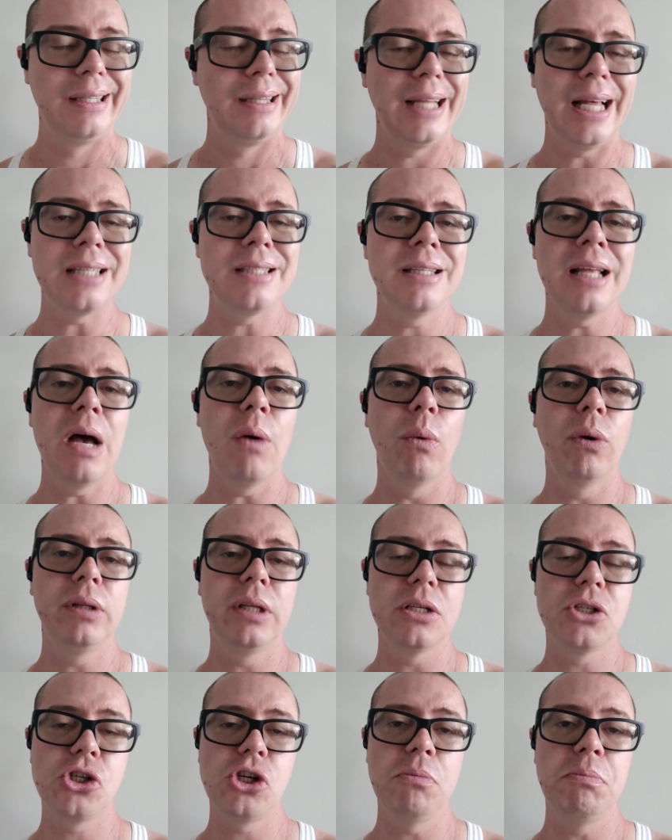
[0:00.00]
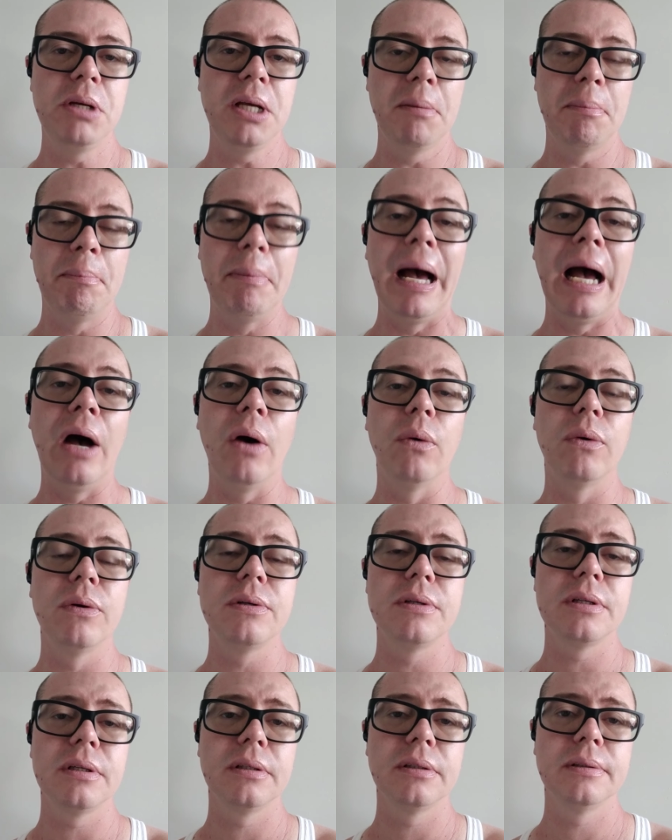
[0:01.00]
That's not what this should be about.
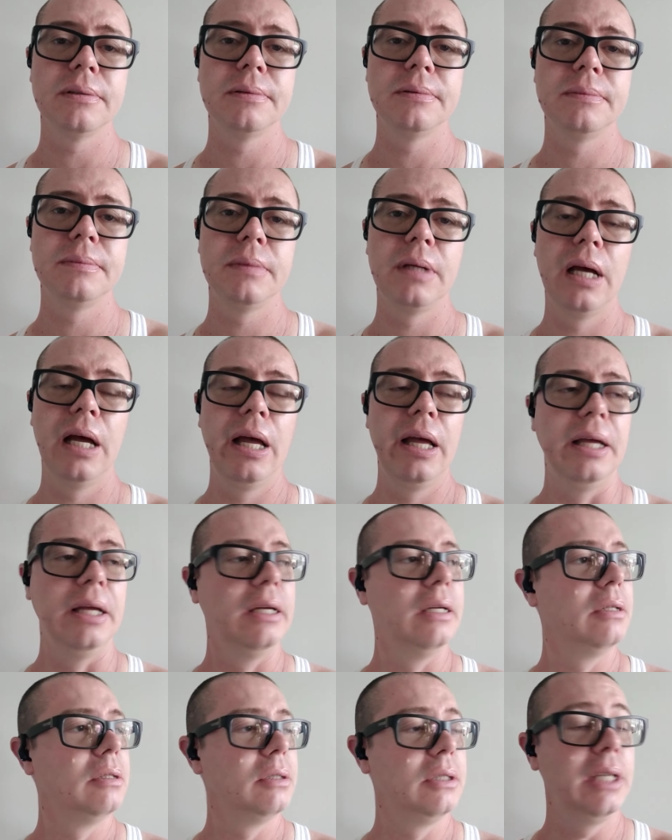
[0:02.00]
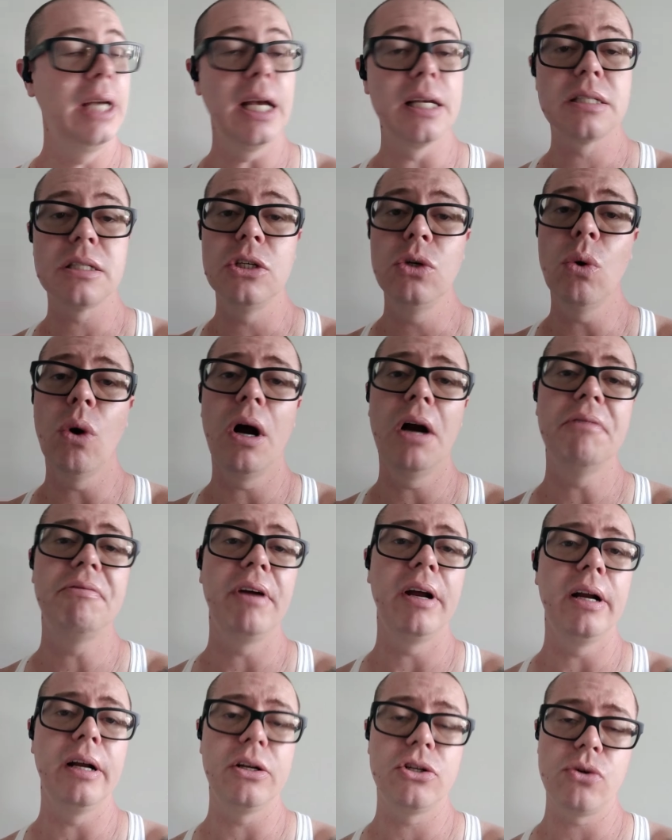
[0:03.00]
Yes, you are
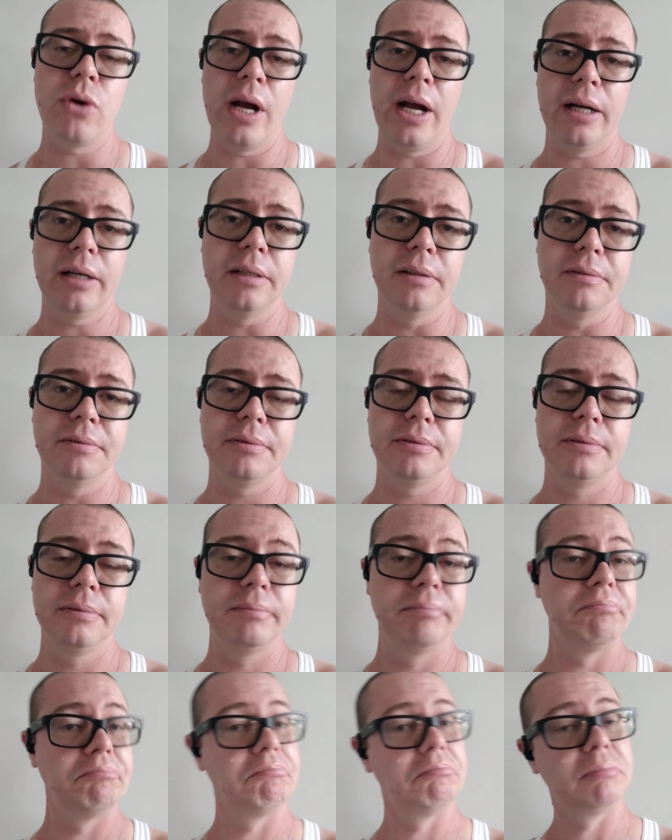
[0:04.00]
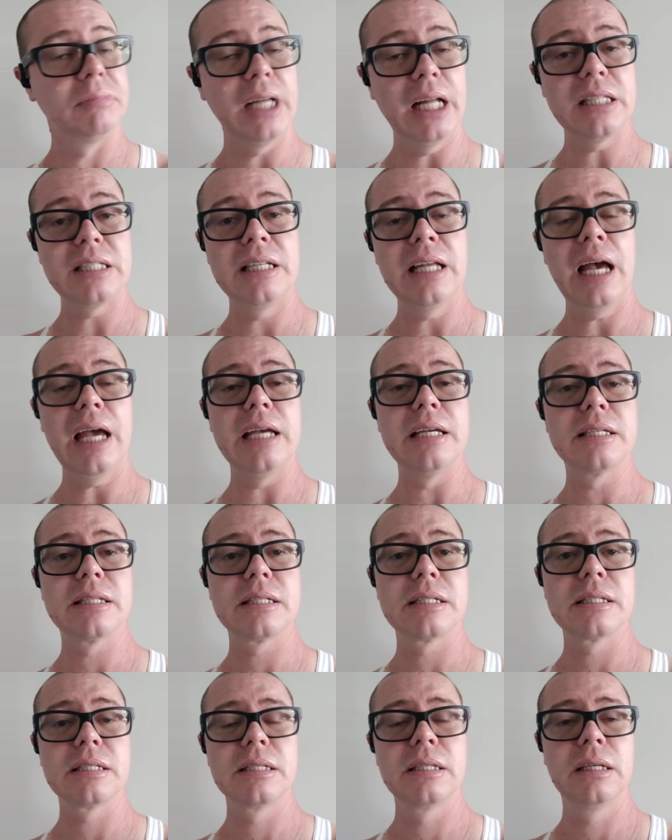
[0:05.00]
very attractive. That's nice.
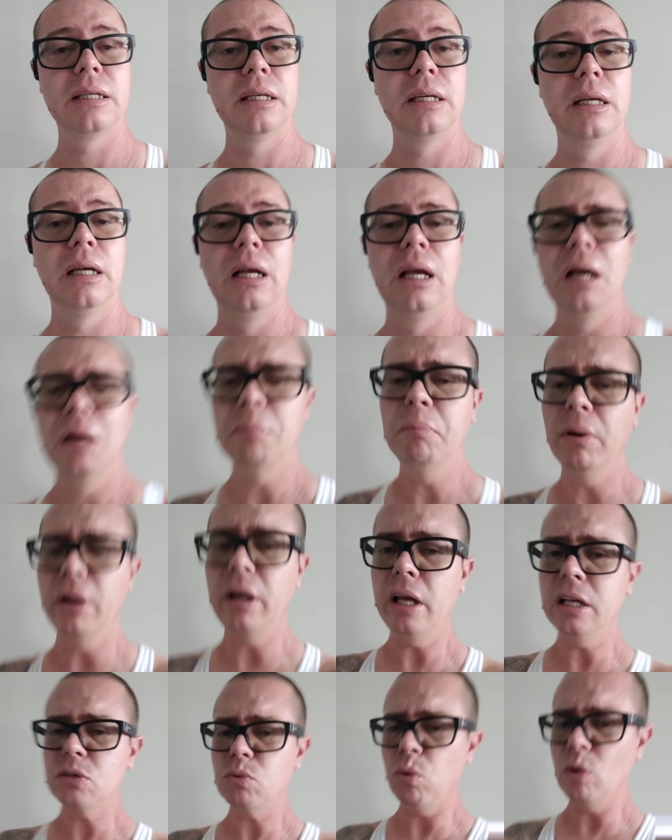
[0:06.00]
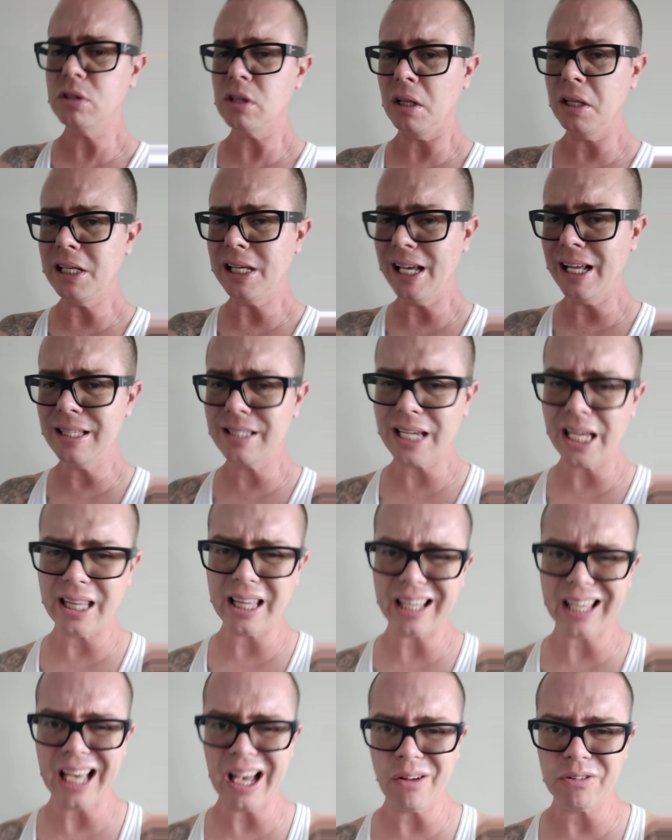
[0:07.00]
But it's what's on the inside
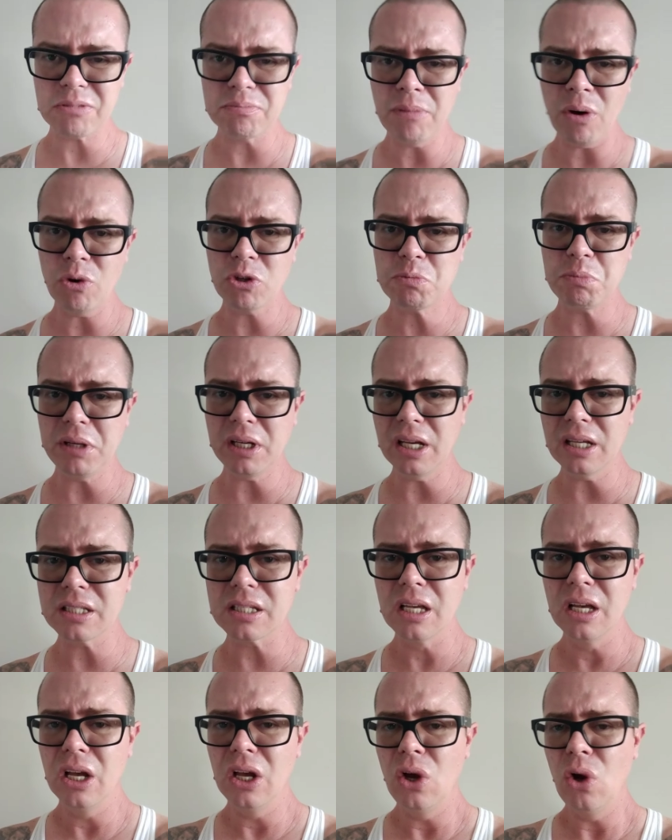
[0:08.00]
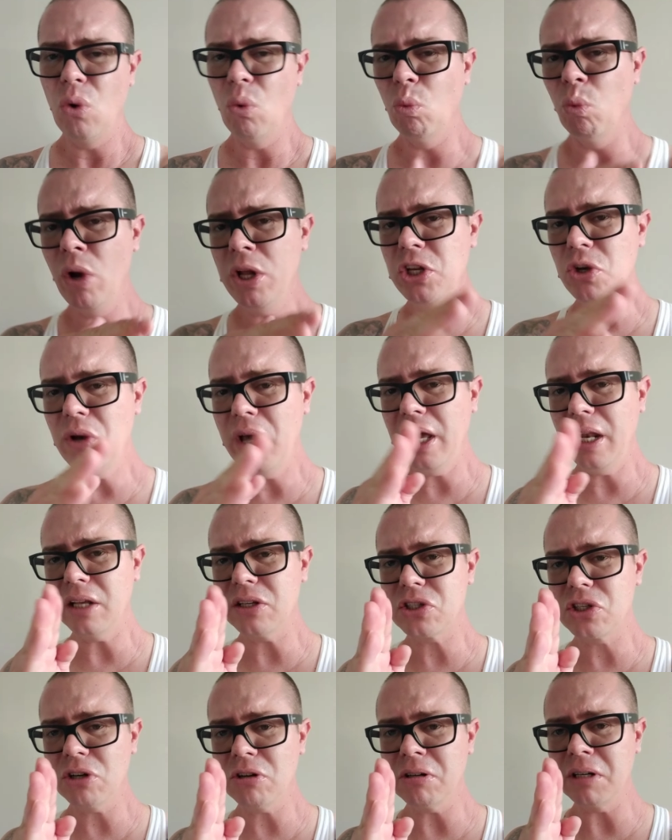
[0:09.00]
that counts most, because when you hit a
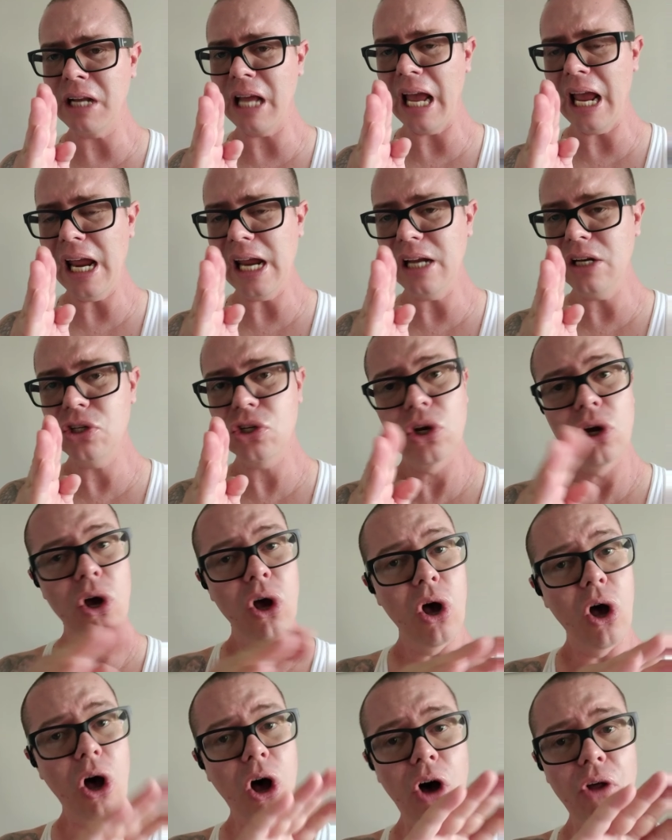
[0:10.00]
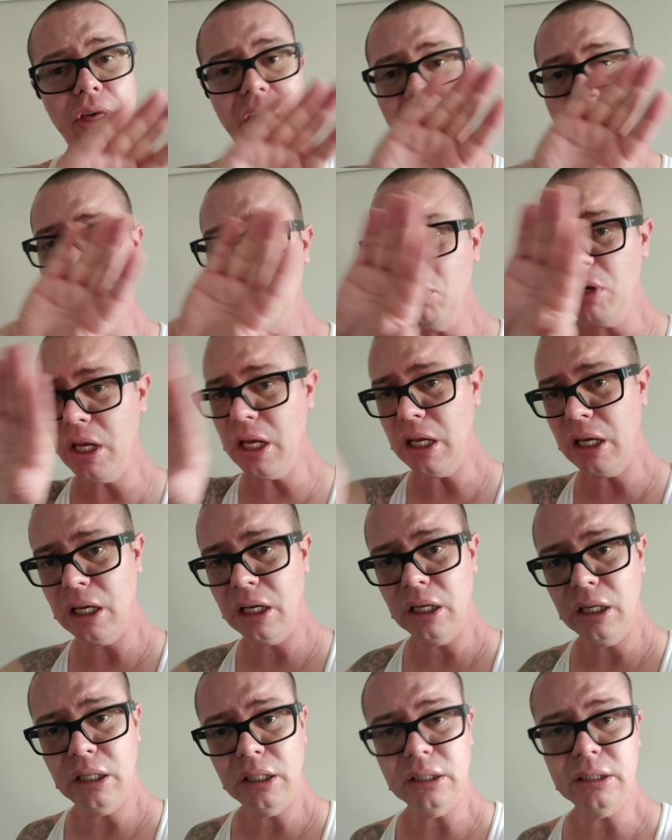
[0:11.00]
certain age, all that beauty
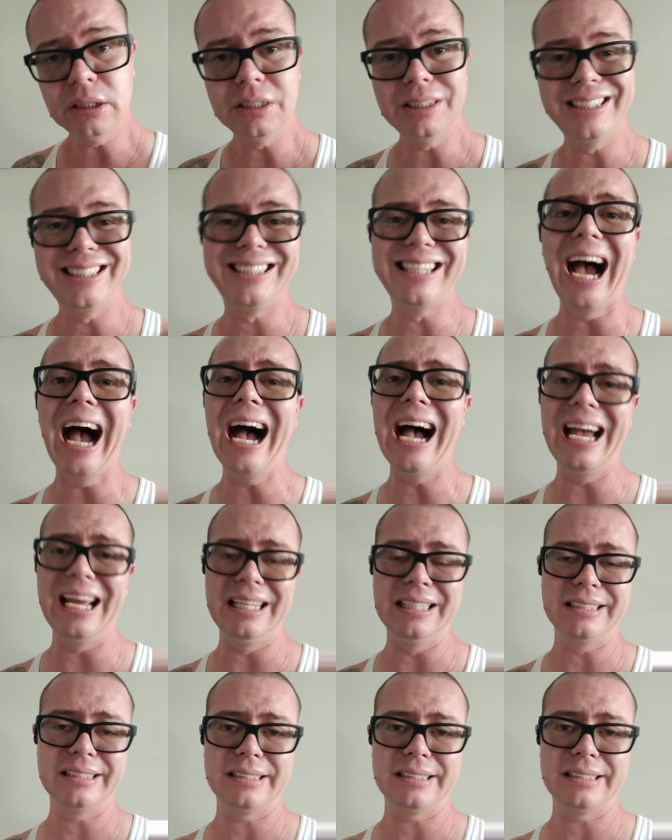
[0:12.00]
dies.